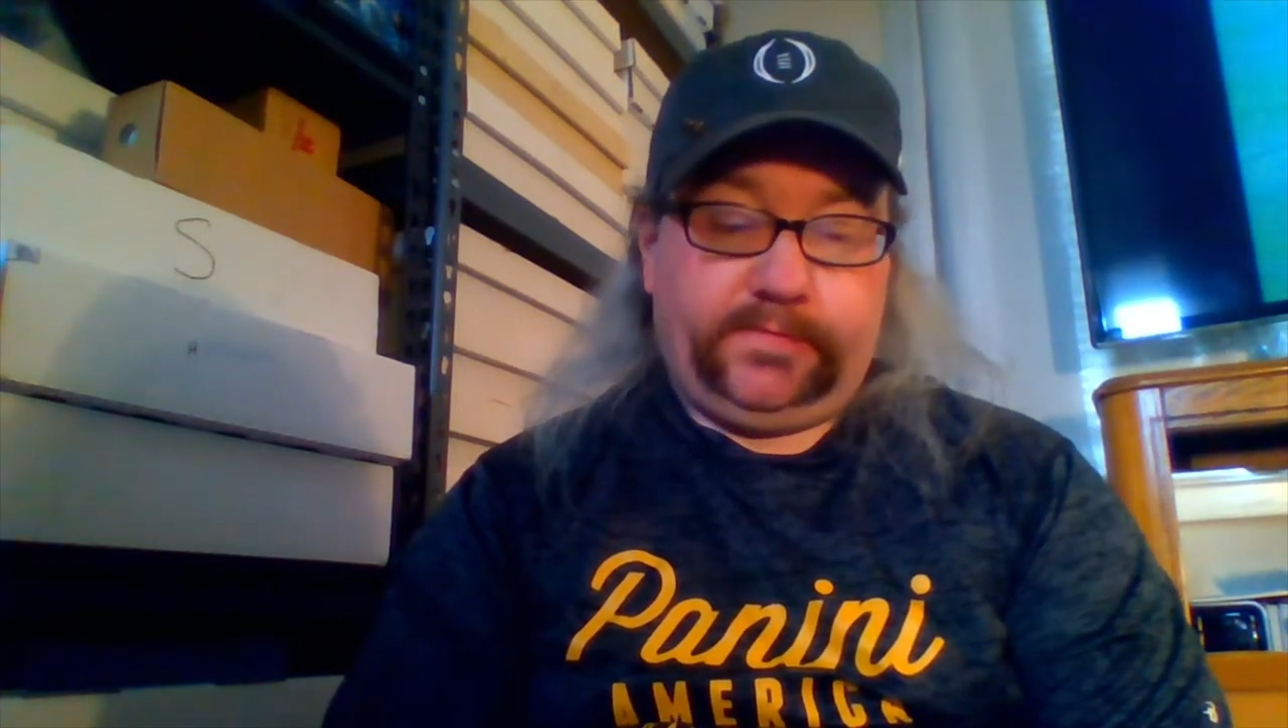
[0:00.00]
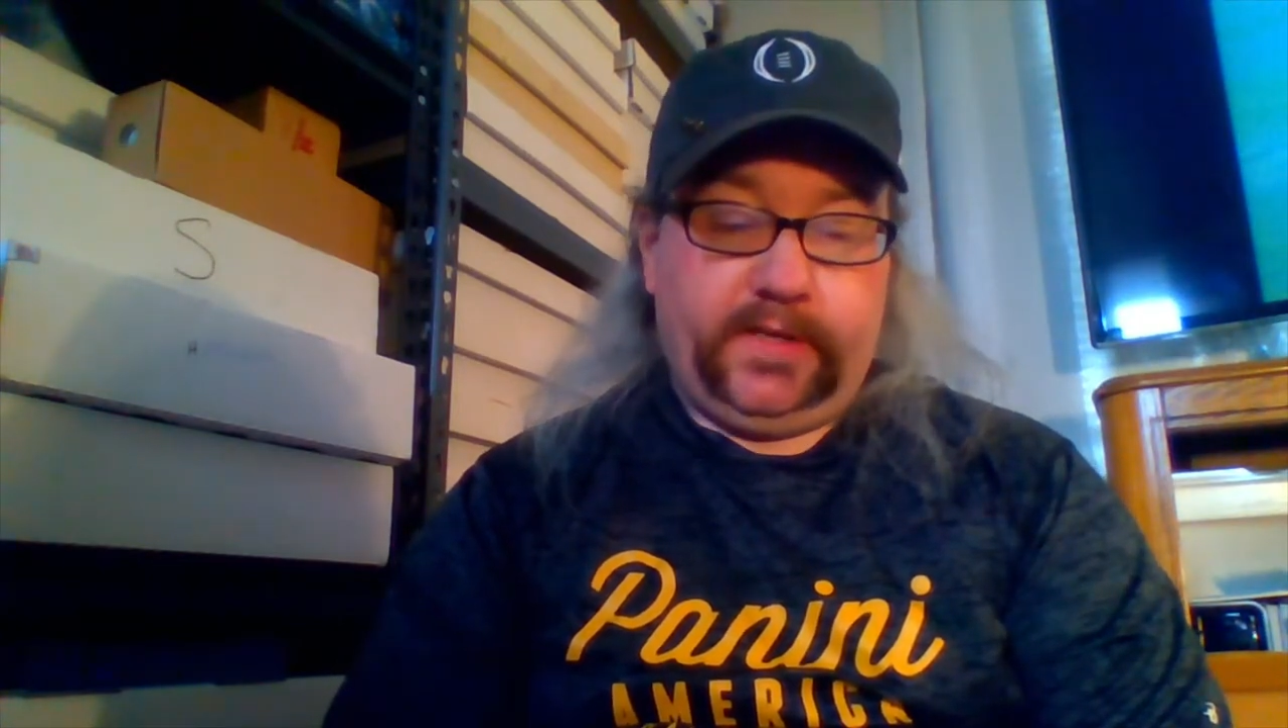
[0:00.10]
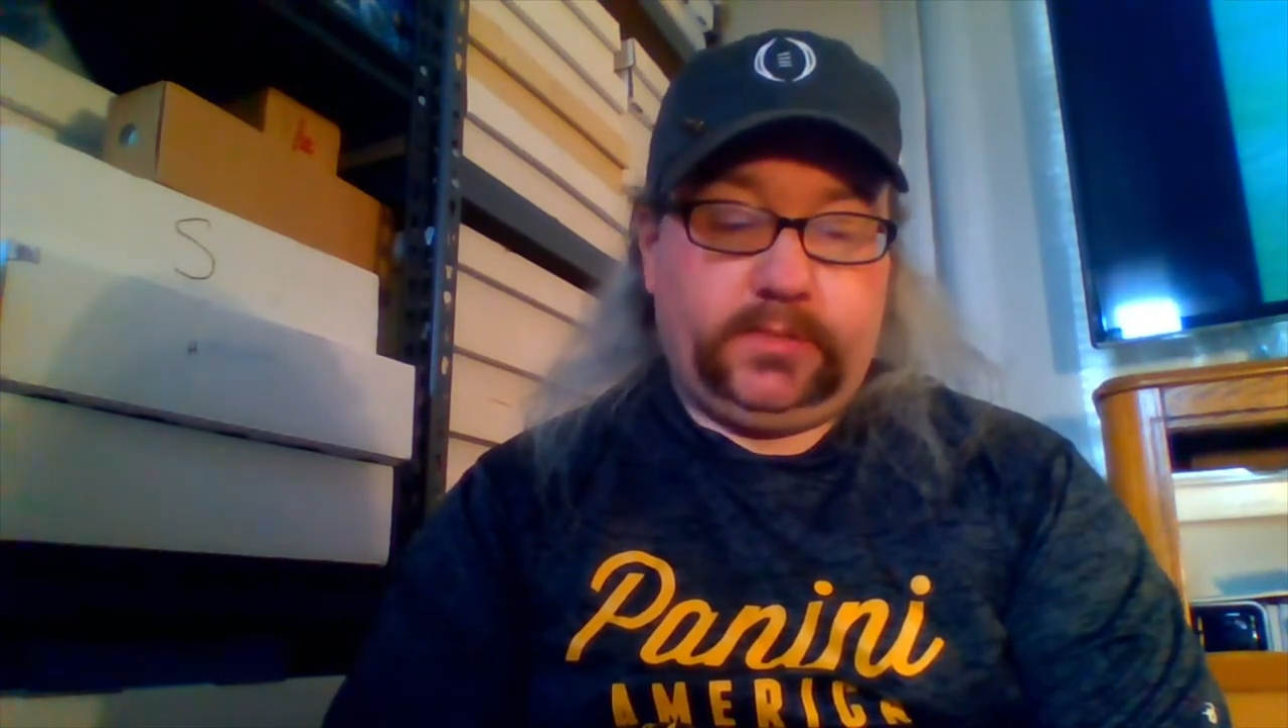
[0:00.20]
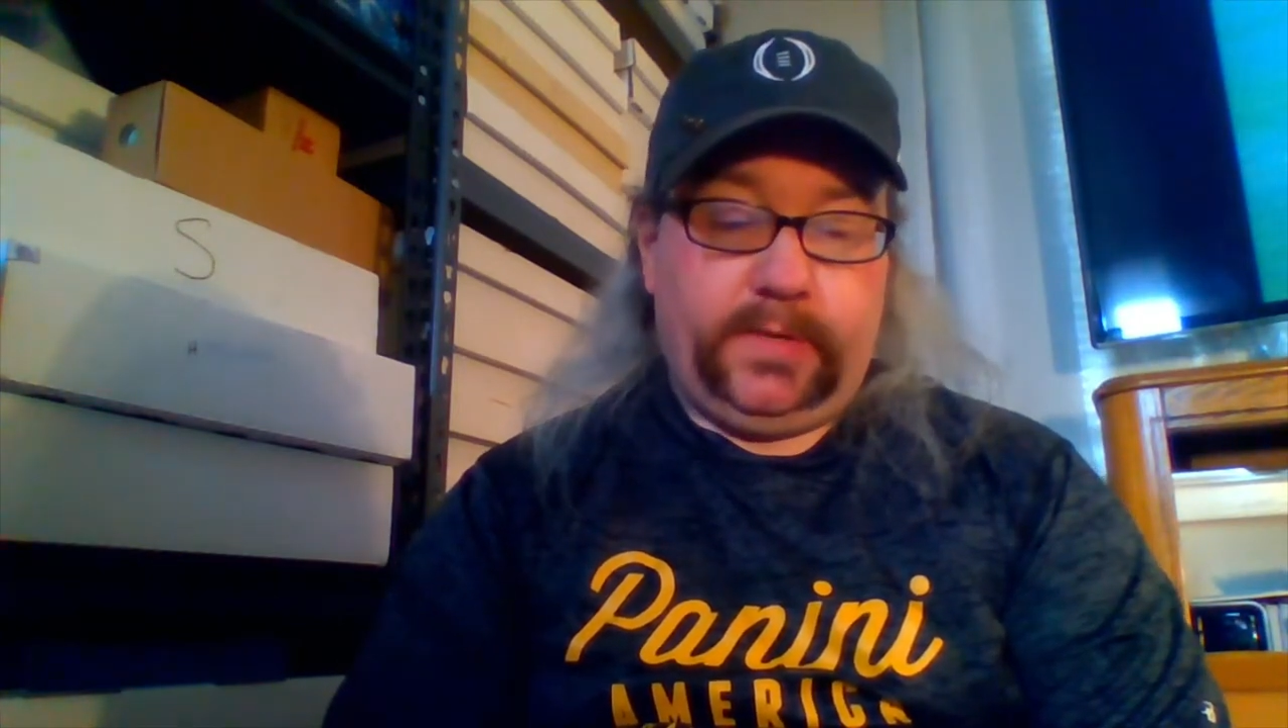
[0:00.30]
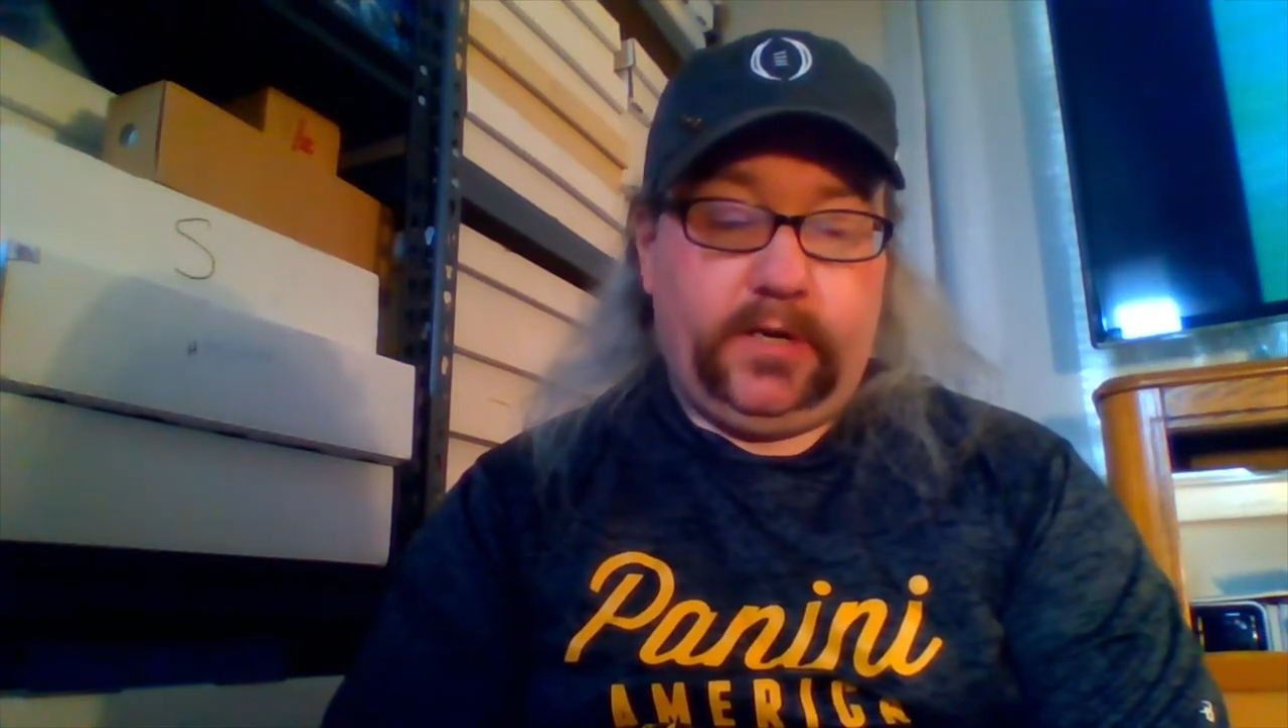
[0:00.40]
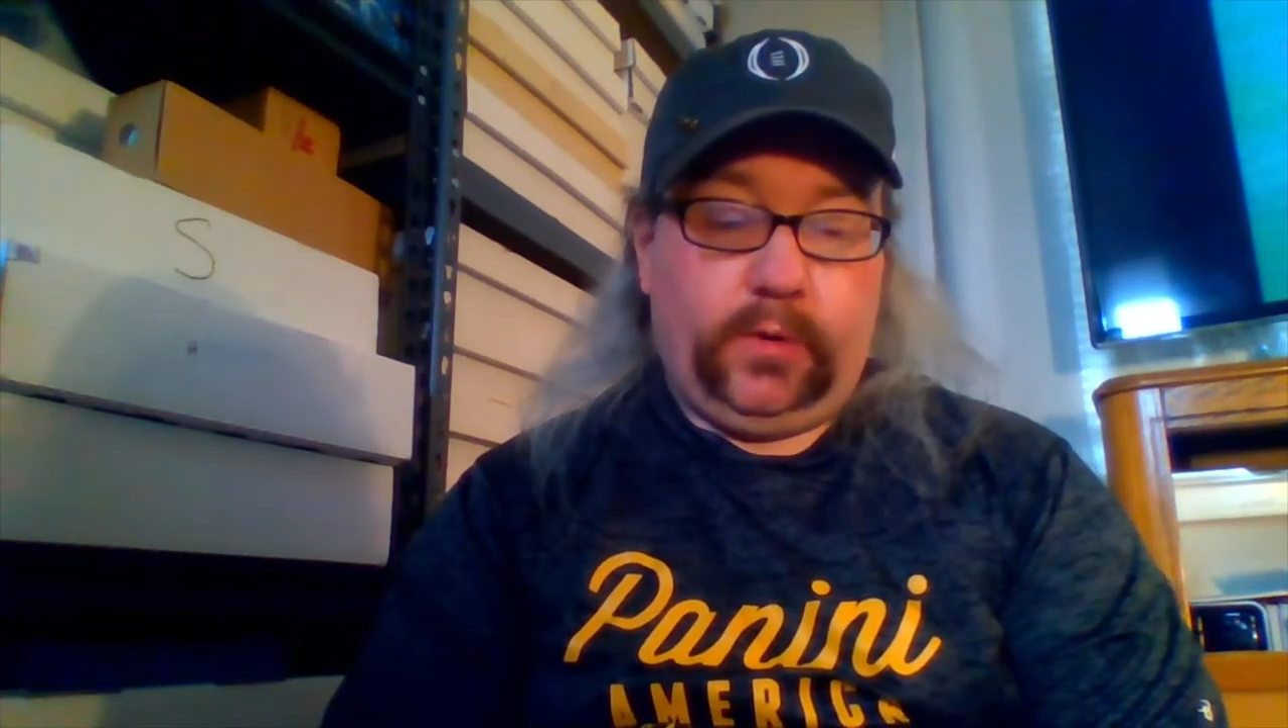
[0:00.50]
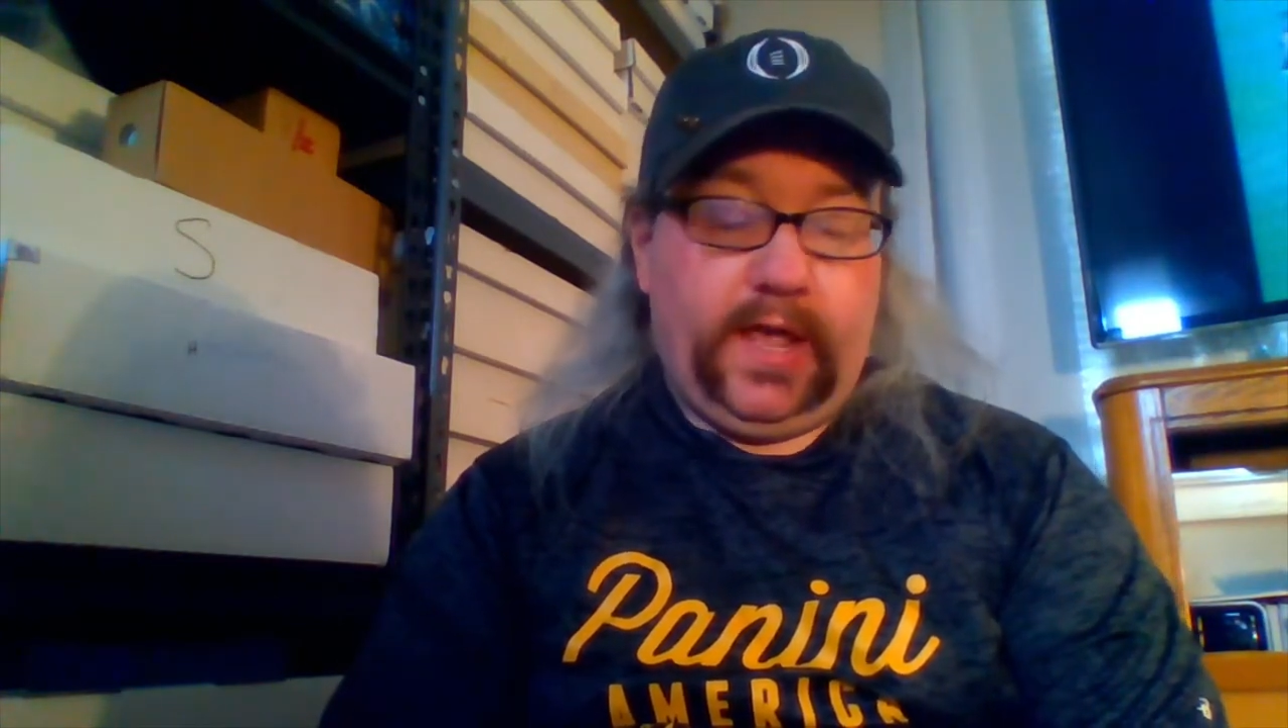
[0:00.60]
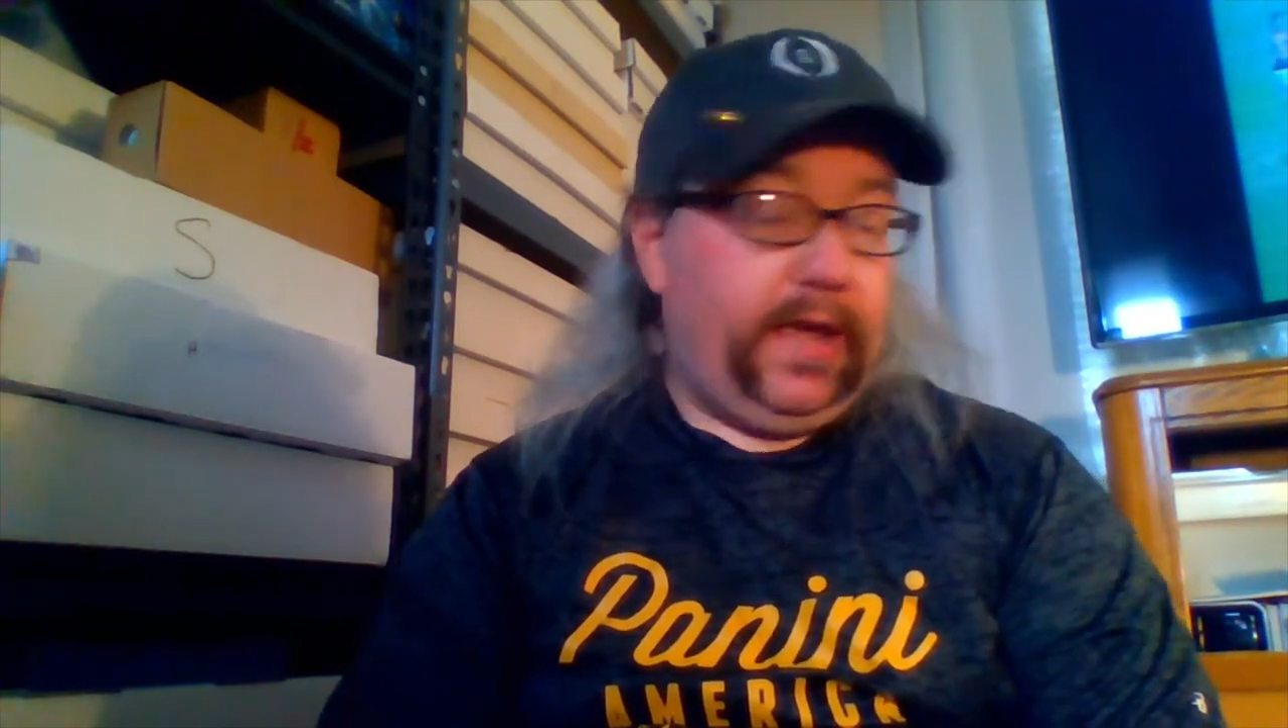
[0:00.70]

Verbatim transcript: Frank DiPino,